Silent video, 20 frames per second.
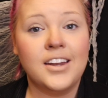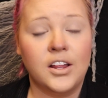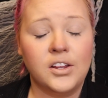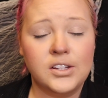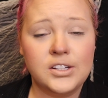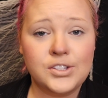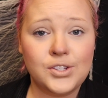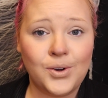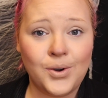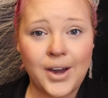Now
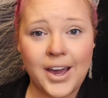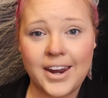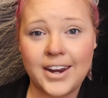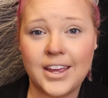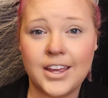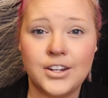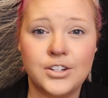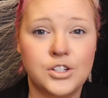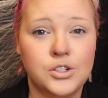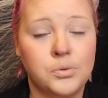let's go ahead
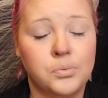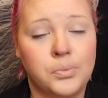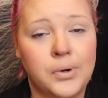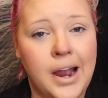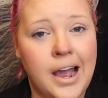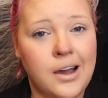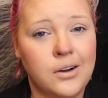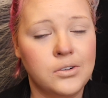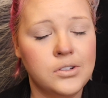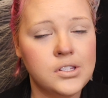and do
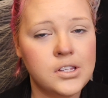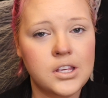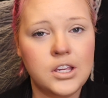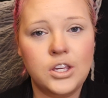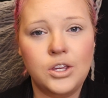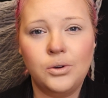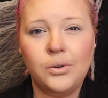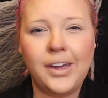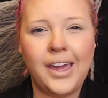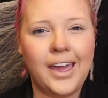brows.
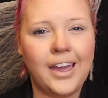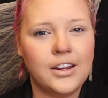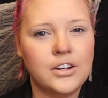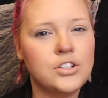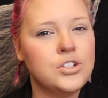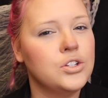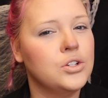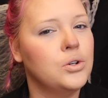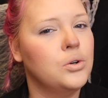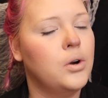You can
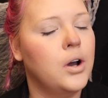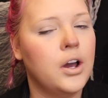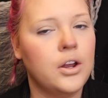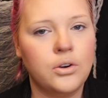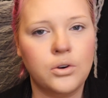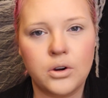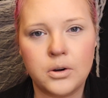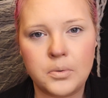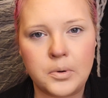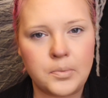do a
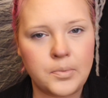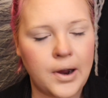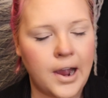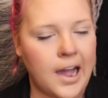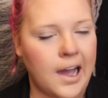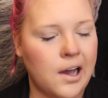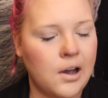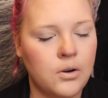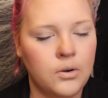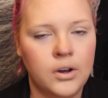normal
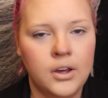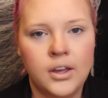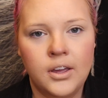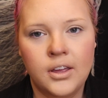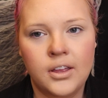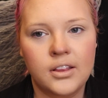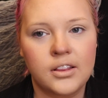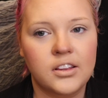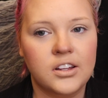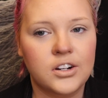brow,
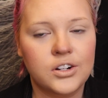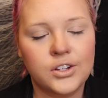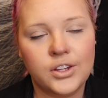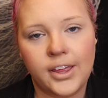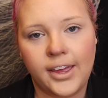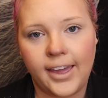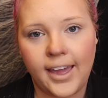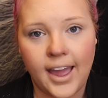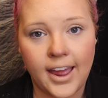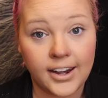
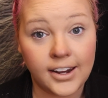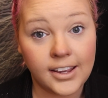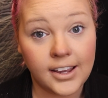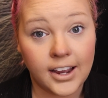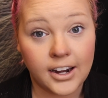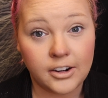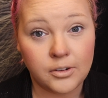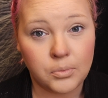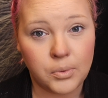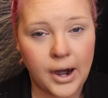literally any
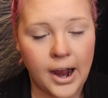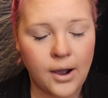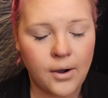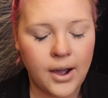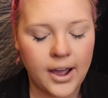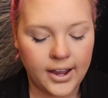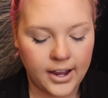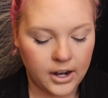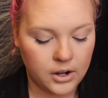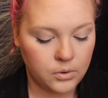kind of brow.
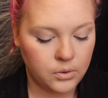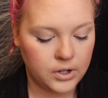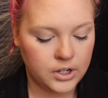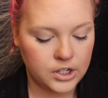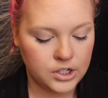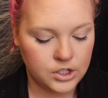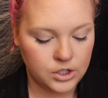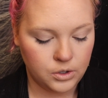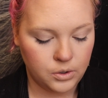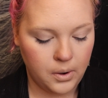I kind of want
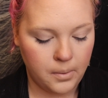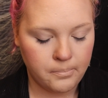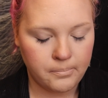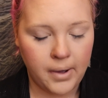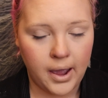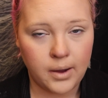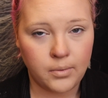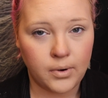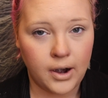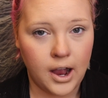to do
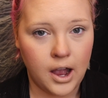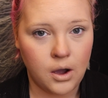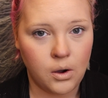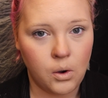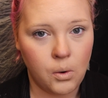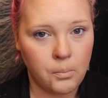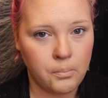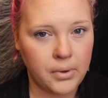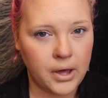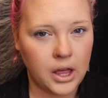my
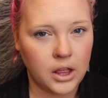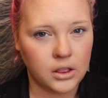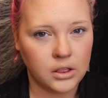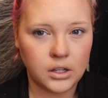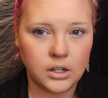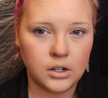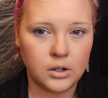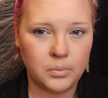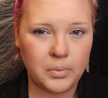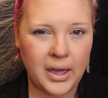brow but a
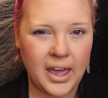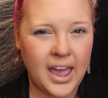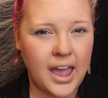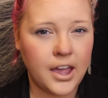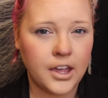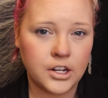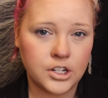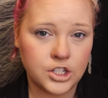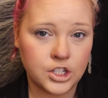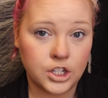little bit
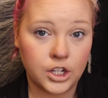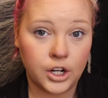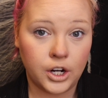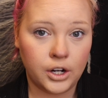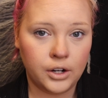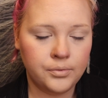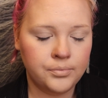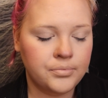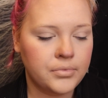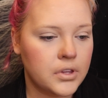
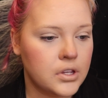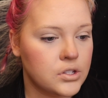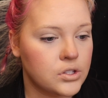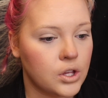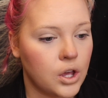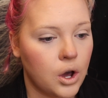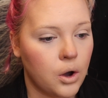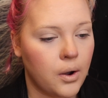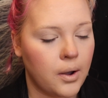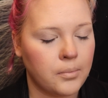edgier.
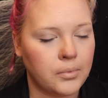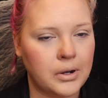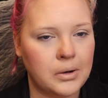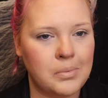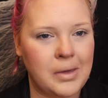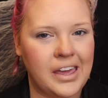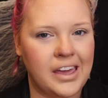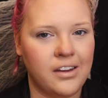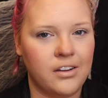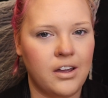So I'm going to
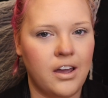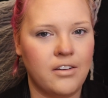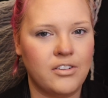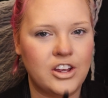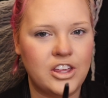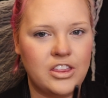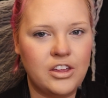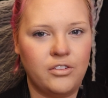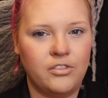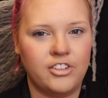make
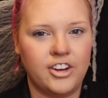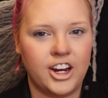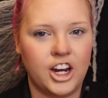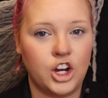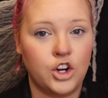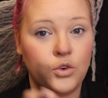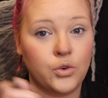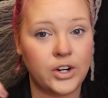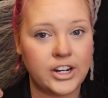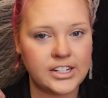everything very
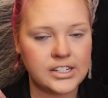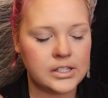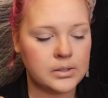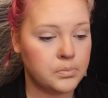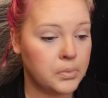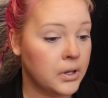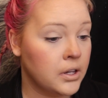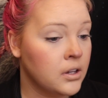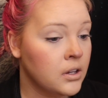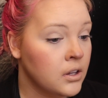
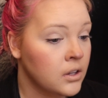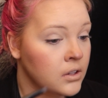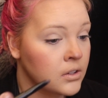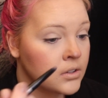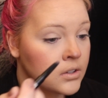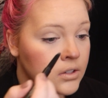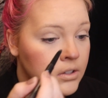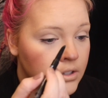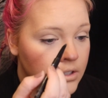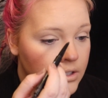crisp.
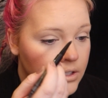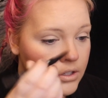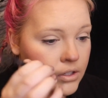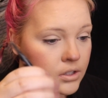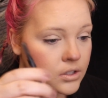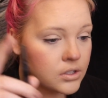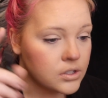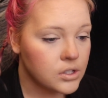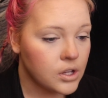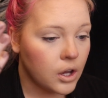
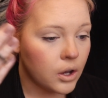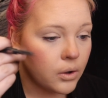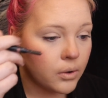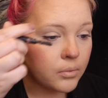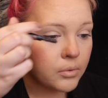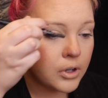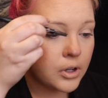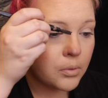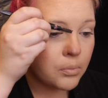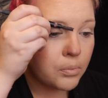So
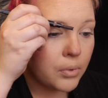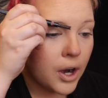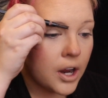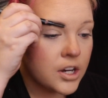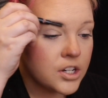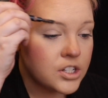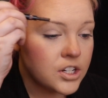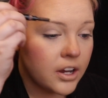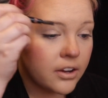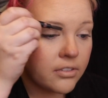I'm going to
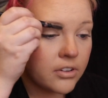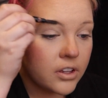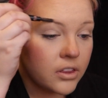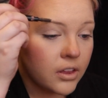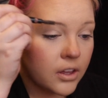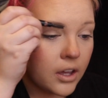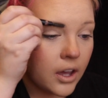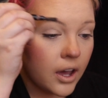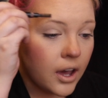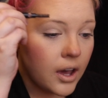brush
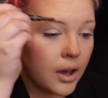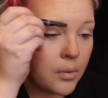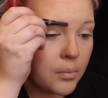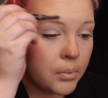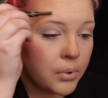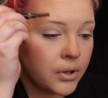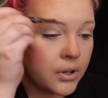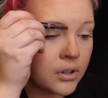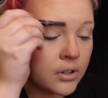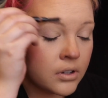everything up.